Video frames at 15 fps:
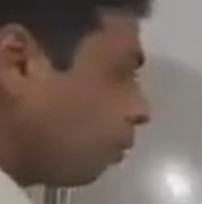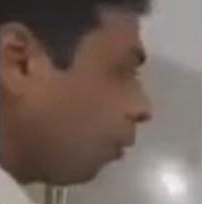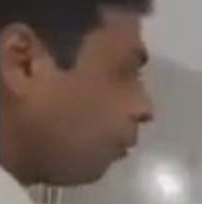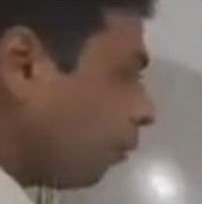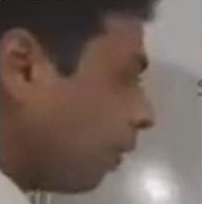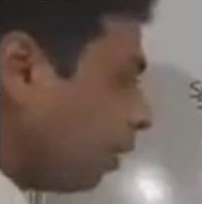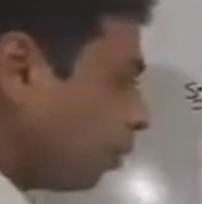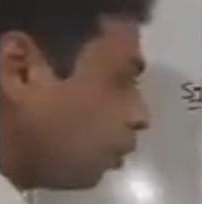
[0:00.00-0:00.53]

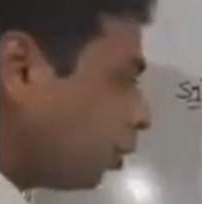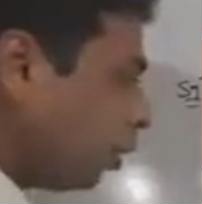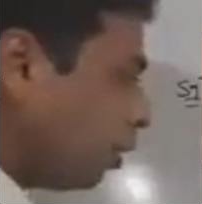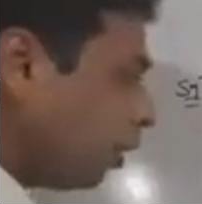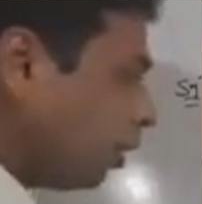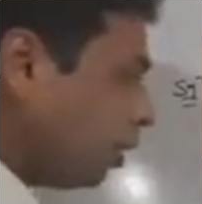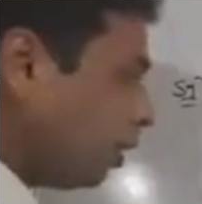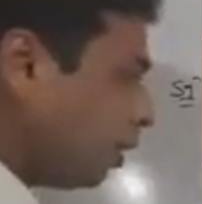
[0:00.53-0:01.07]

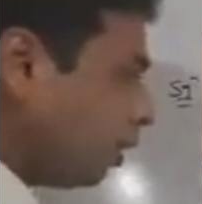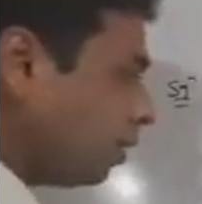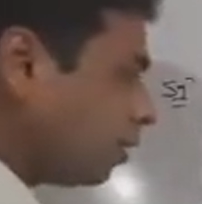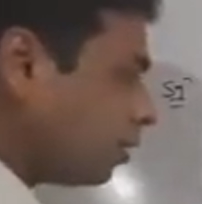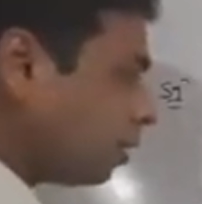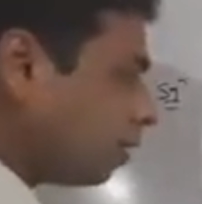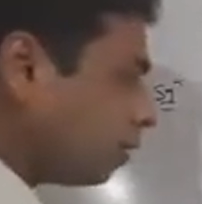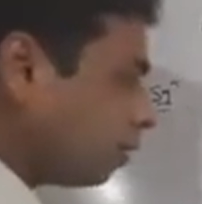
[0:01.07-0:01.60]
function
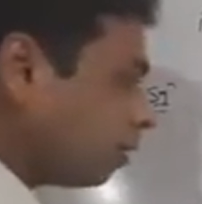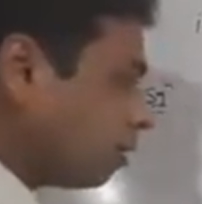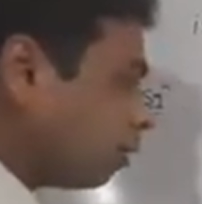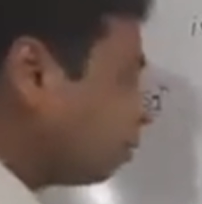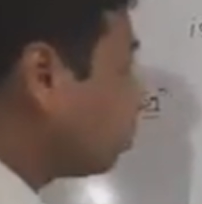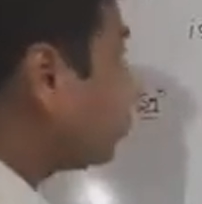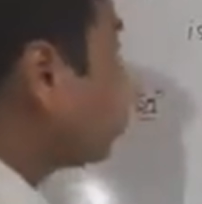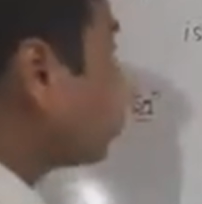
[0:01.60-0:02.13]
is
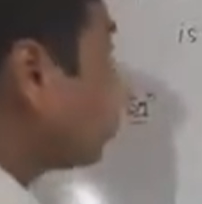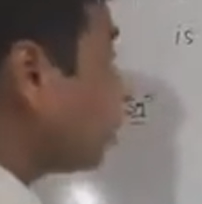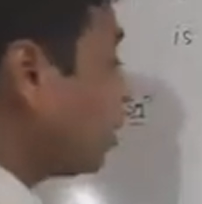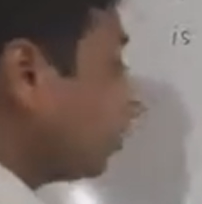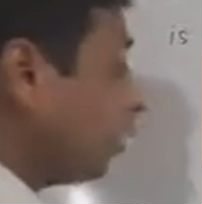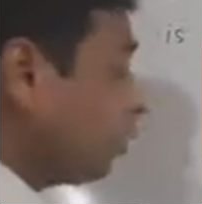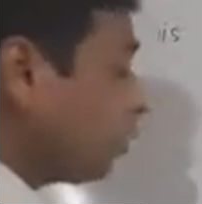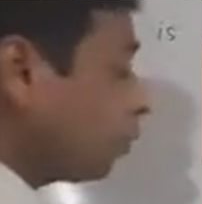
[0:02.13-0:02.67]

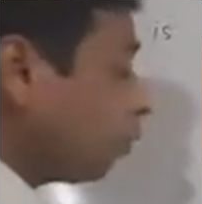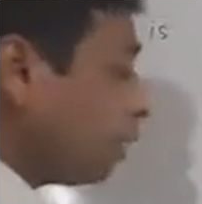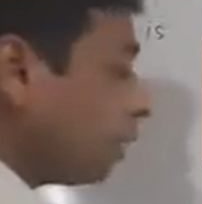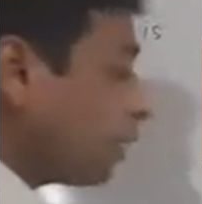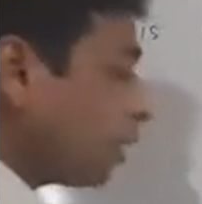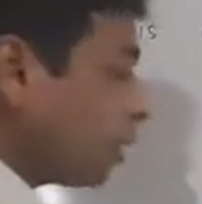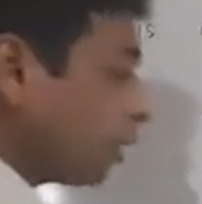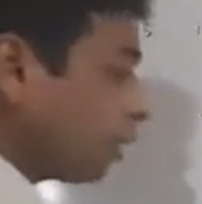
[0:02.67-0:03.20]

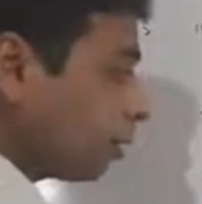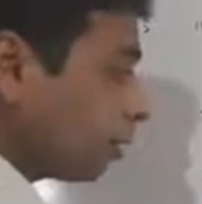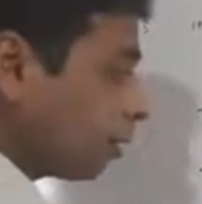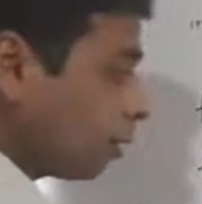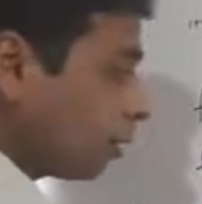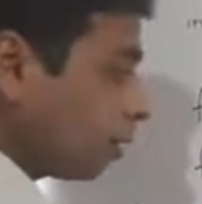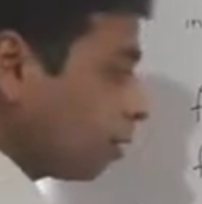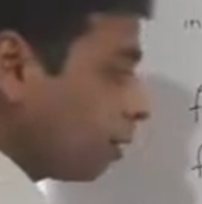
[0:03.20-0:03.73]
increasing.
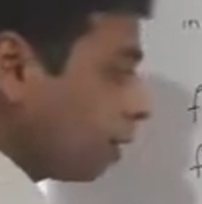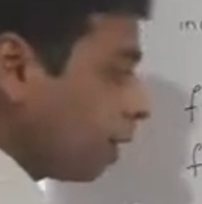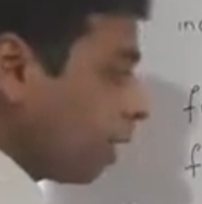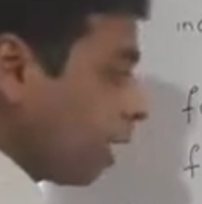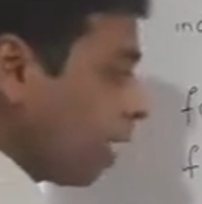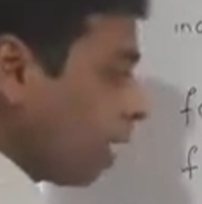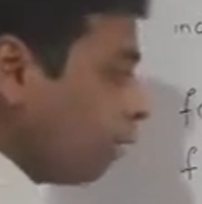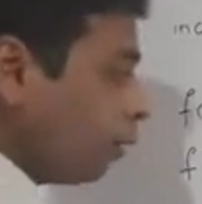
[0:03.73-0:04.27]

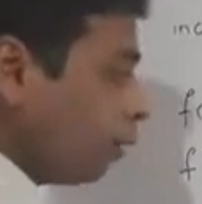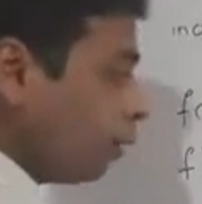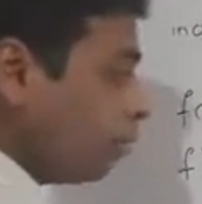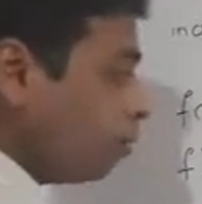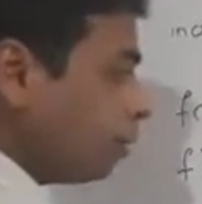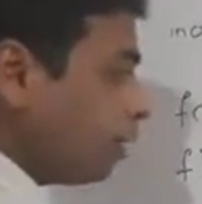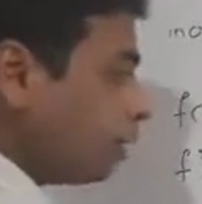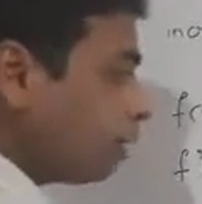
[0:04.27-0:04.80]
And
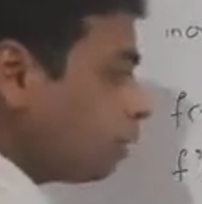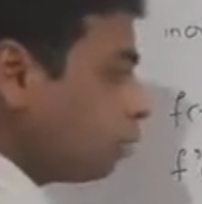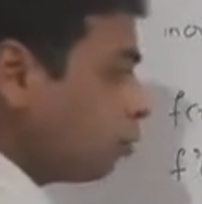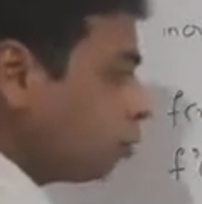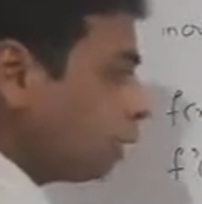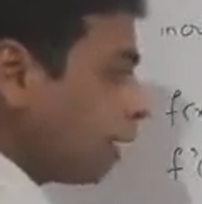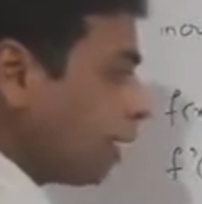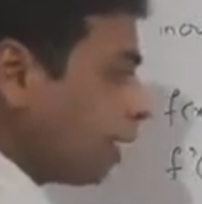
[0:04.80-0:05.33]
one must
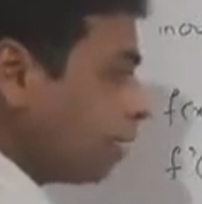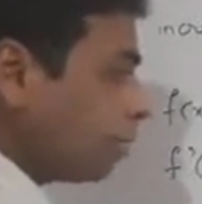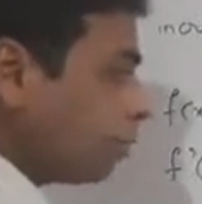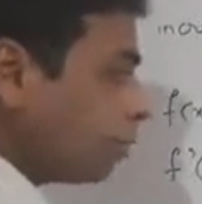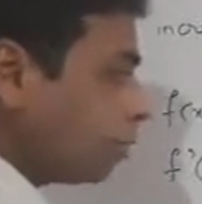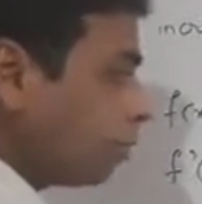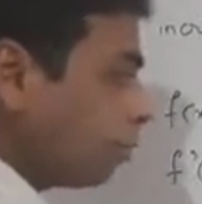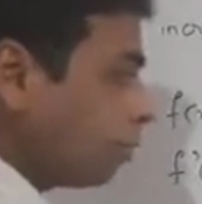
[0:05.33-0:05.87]
know
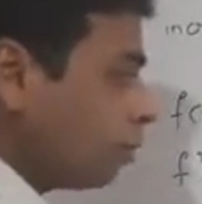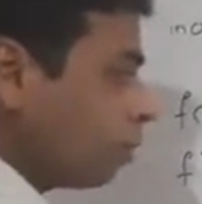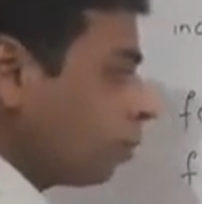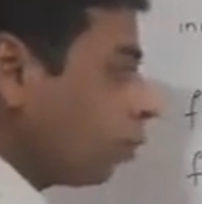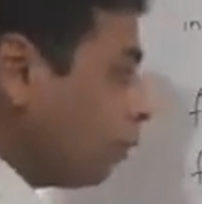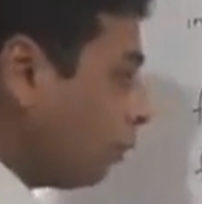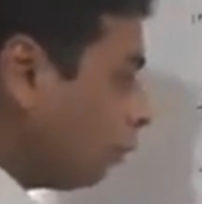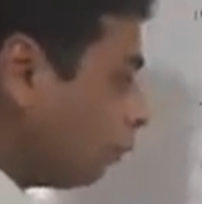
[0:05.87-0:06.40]
that
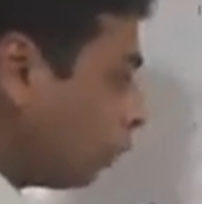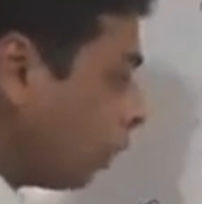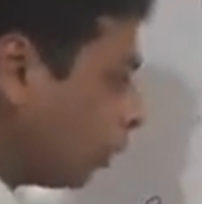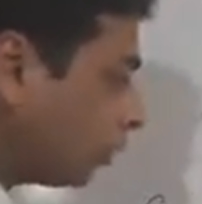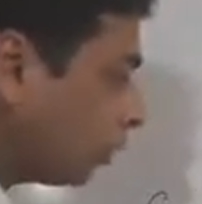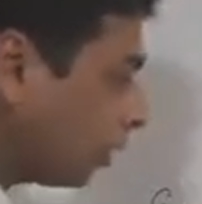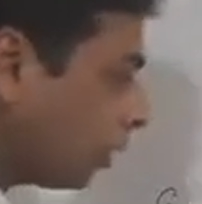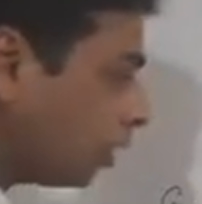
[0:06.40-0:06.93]
when
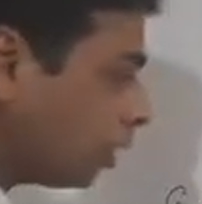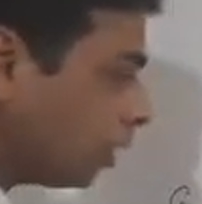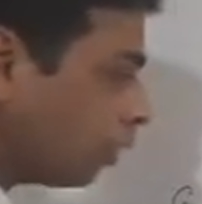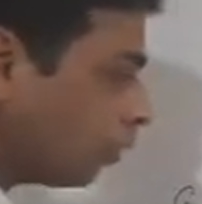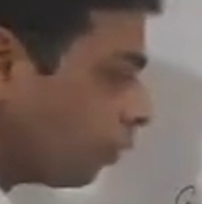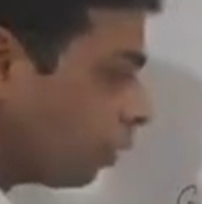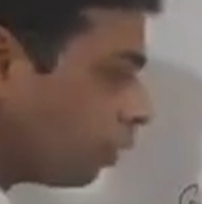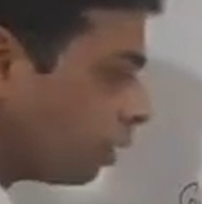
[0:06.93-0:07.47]
function is
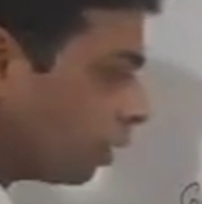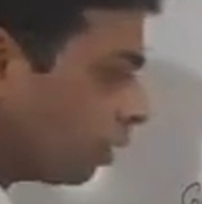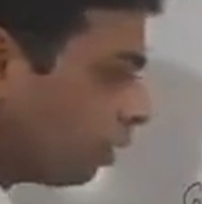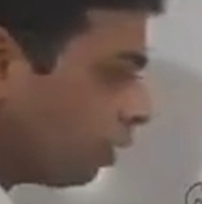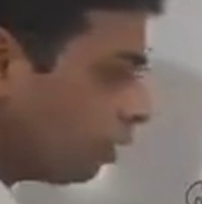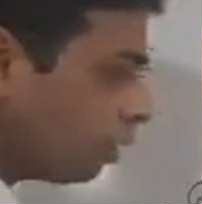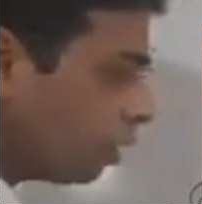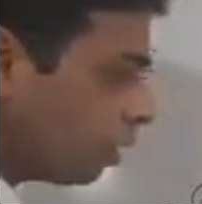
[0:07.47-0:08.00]

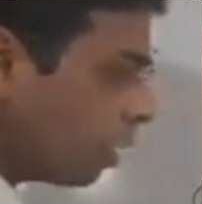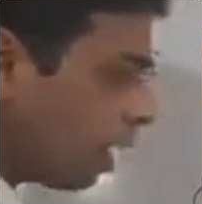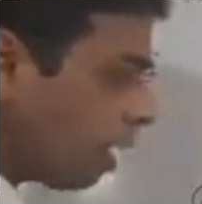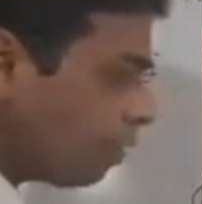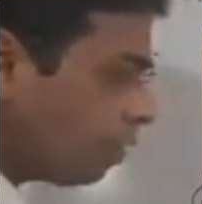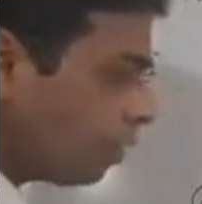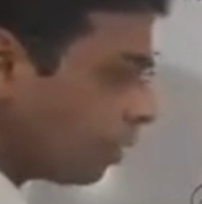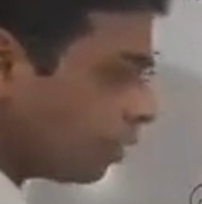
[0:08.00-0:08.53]
increasing,
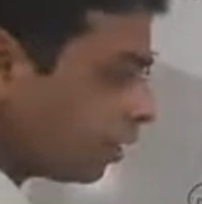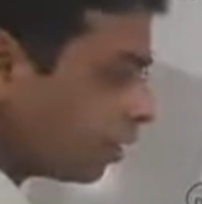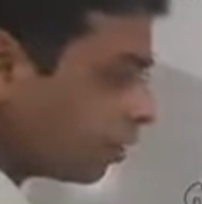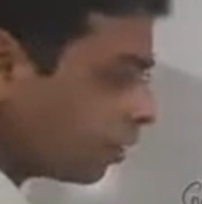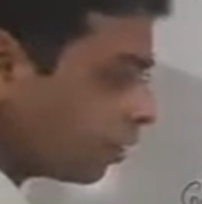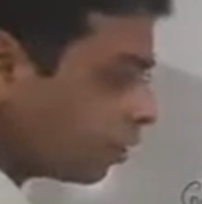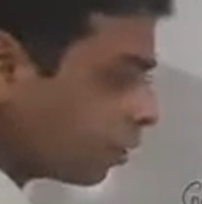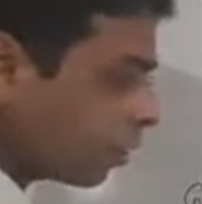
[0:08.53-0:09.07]
f dash
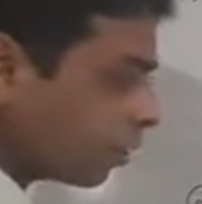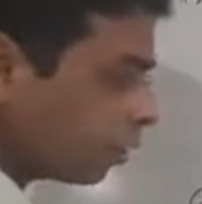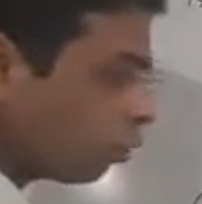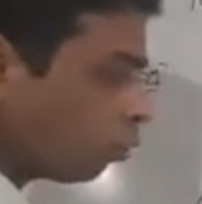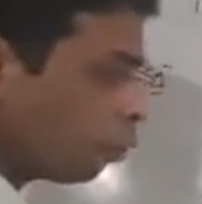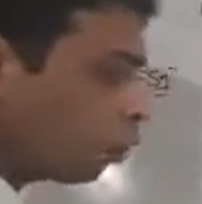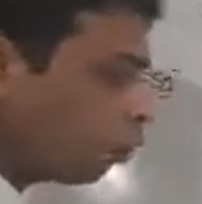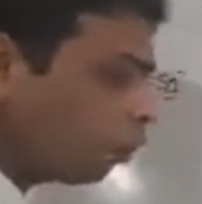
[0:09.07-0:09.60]
x is greater than
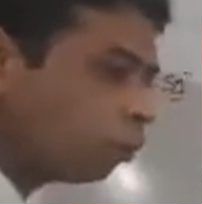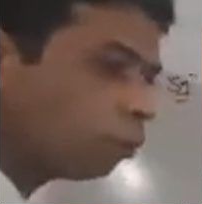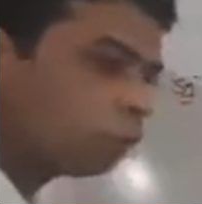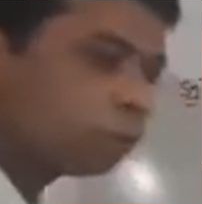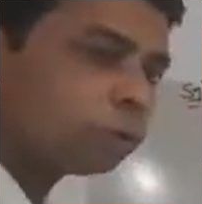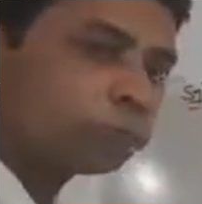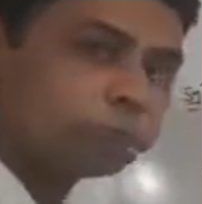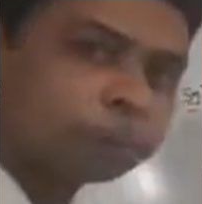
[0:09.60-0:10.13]
or equal to
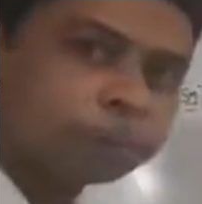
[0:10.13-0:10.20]
0.